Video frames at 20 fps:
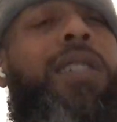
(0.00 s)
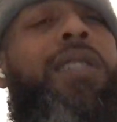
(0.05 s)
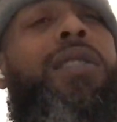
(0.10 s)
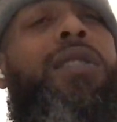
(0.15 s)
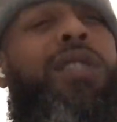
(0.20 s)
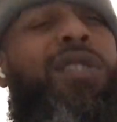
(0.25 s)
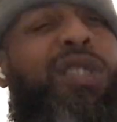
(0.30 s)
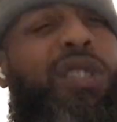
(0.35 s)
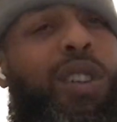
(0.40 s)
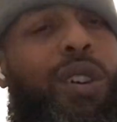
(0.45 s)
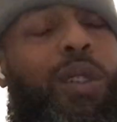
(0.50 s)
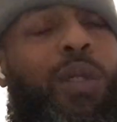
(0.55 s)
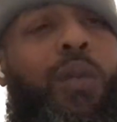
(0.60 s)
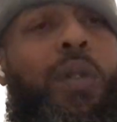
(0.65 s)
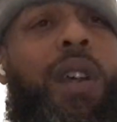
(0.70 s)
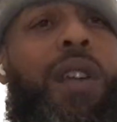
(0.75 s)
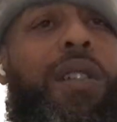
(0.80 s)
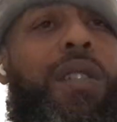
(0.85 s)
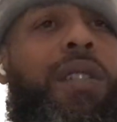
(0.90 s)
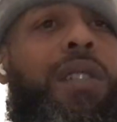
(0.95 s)
She go to
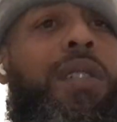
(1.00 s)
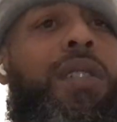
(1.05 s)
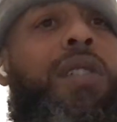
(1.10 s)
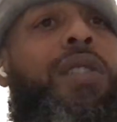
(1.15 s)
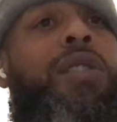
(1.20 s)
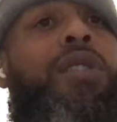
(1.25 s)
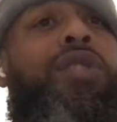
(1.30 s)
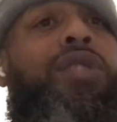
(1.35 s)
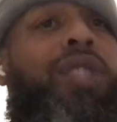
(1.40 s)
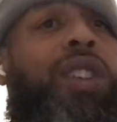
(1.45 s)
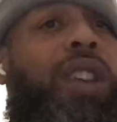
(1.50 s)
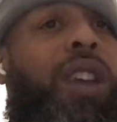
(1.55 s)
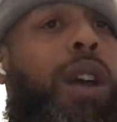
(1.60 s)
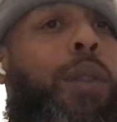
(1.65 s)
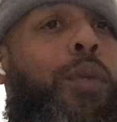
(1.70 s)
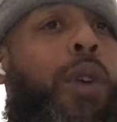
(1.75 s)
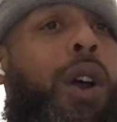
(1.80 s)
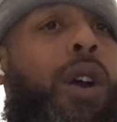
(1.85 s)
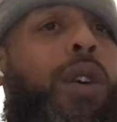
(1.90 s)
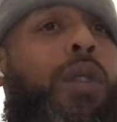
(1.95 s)
work. She come
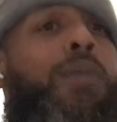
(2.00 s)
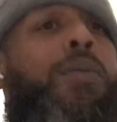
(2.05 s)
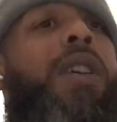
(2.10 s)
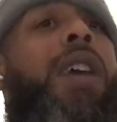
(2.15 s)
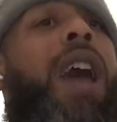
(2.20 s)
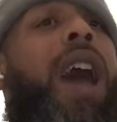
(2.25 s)
home.